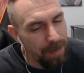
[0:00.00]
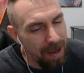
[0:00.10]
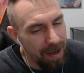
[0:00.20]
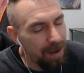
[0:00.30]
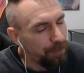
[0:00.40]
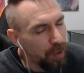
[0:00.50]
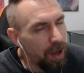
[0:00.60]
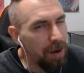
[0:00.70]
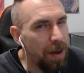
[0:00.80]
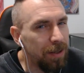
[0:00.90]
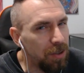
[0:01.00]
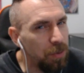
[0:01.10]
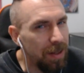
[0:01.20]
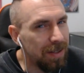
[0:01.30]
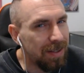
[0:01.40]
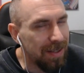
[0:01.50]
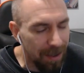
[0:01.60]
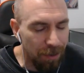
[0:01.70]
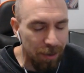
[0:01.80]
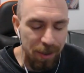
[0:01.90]
And I've thought about doing the
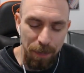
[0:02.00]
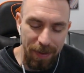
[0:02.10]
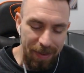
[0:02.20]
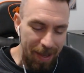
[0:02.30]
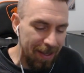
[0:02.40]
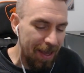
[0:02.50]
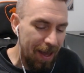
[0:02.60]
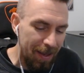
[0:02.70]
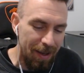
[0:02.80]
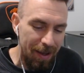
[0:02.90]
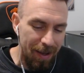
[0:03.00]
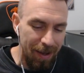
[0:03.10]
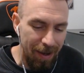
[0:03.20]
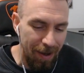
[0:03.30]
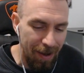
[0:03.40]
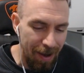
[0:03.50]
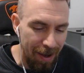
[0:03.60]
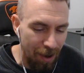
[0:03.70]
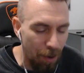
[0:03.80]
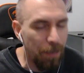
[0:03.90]
singles. But then again,
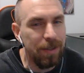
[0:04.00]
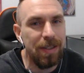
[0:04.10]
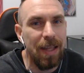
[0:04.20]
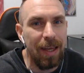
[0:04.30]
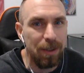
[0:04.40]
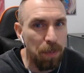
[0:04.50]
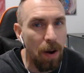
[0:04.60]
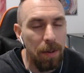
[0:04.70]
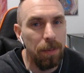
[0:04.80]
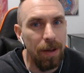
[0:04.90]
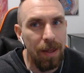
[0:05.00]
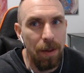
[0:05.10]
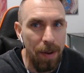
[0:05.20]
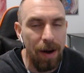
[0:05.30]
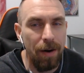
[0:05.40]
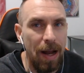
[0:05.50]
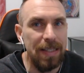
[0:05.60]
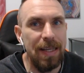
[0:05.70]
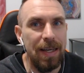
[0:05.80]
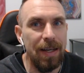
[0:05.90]
I almost think it's probably the better
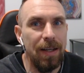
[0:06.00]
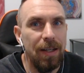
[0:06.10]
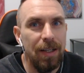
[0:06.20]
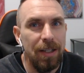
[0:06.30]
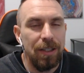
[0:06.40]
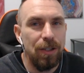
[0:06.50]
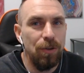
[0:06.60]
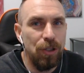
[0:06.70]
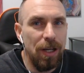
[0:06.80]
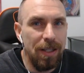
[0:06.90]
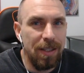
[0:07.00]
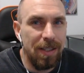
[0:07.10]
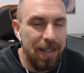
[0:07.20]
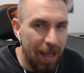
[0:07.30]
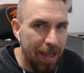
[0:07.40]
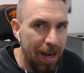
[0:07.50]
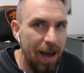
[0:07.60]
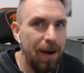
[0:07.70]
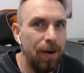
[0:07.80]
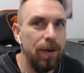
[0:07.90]
idea to just stick it
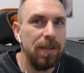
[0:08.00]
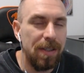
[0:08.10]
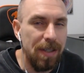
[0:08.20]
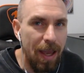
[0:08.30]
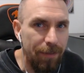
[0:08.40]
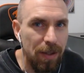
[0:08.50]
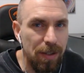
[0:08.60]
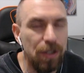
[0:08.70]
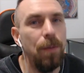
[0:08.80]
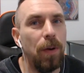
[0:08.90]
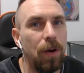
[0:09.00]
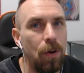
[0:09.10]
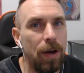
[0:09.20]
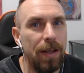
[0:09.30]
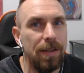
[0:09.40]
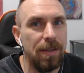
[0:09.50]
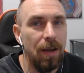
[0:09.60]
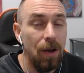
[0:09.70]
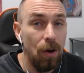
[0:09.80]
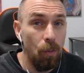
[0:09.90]
out, save the super coins,
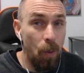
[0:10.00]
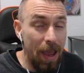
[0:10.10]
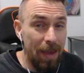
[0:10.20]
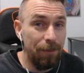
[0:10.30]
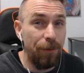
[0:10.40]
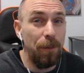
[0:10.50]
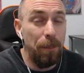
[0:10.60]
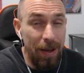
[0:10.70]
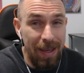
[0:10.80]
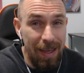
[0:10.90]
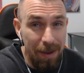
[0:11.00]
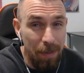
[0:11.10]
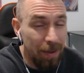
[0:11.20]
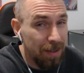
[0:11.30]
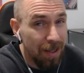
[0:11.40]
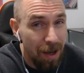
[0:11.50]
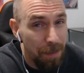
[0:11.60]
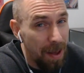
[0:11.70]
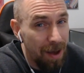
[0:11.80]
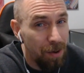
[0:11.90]
wait for Behemoth to
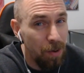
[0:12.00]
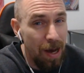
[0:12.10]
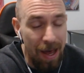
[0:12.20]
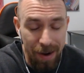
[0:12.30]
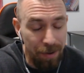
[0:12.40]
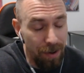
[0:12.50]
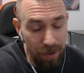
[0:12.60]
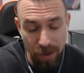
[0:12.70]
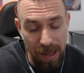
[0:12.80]
come out. I don't know.